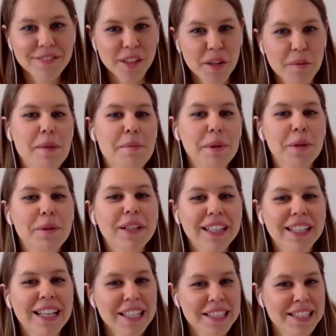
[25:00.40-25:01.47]
in front of people who are
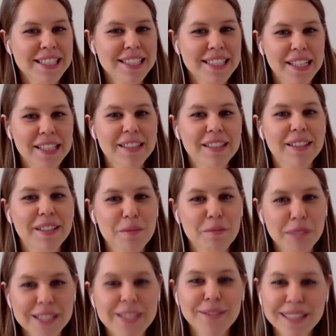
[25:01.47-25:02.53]
going to understand the
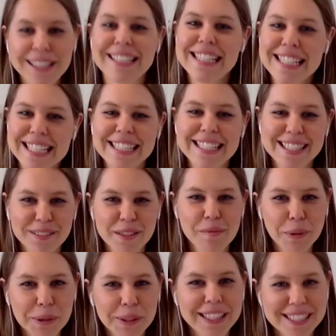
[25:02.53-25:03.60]
blood, sweat, and tears that we
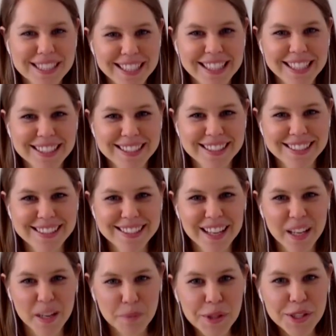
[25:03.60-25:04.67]
put into this
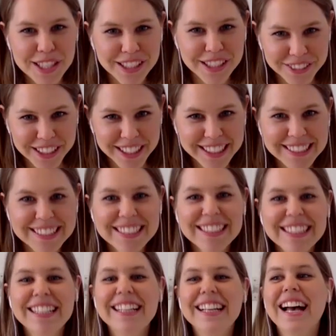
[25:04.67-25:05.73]
uh, project, right?
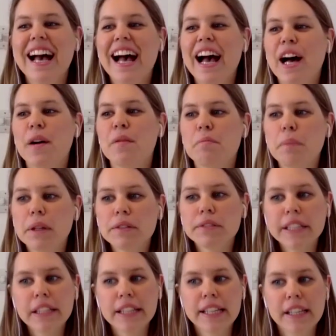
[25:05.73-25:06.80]
Um, but
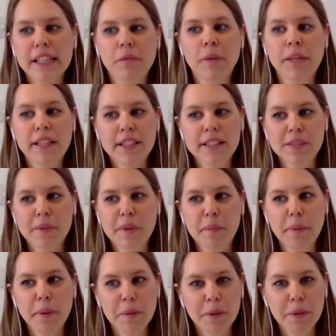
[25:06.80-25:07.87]
really, we need to be
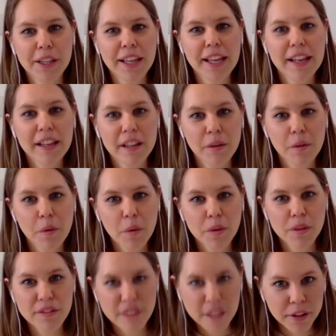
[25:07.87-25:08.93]
communicating
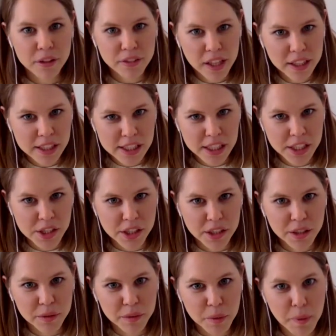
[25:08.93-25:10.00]
the value of architecture
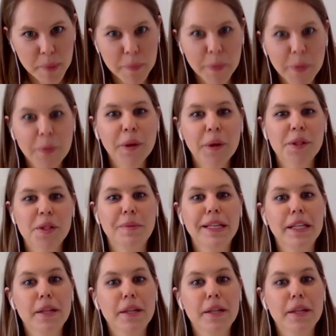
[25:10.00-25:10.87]
with people who are going to